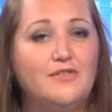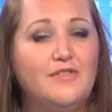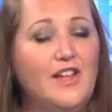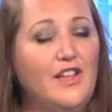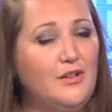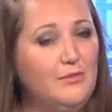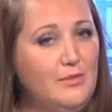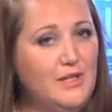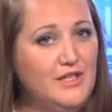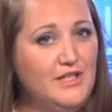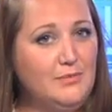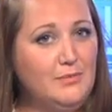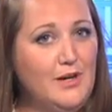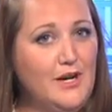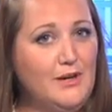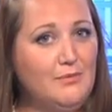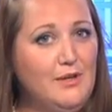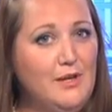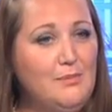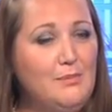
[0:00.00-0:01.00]
our development
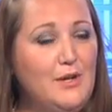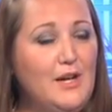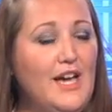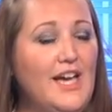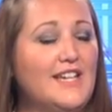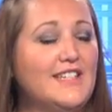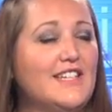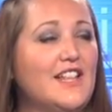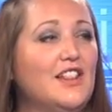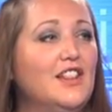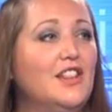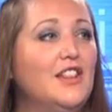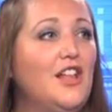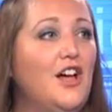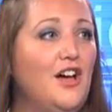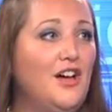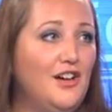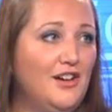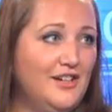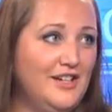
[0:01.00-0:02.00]
department, but has a
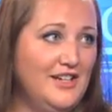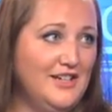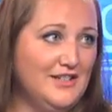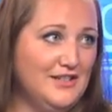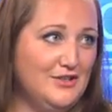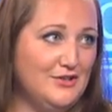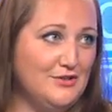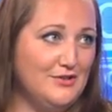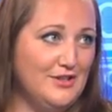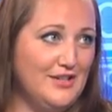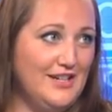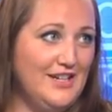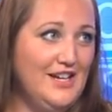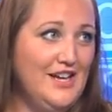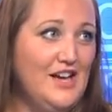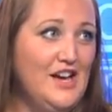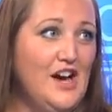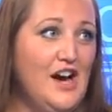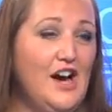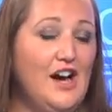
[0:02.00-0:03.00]
long
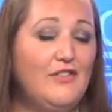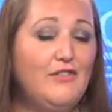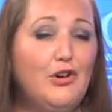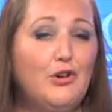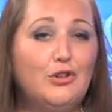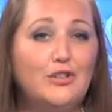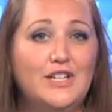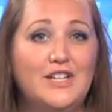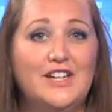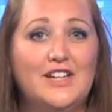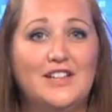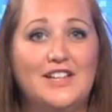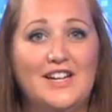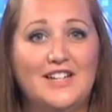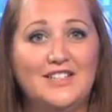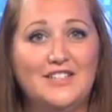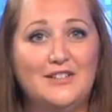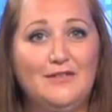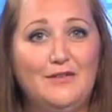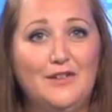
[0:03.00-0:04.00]
history of holding
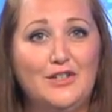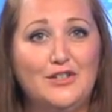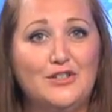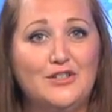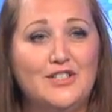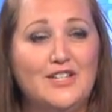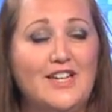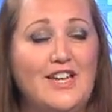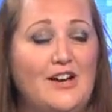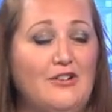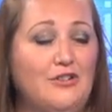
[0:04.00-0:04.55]
elected officials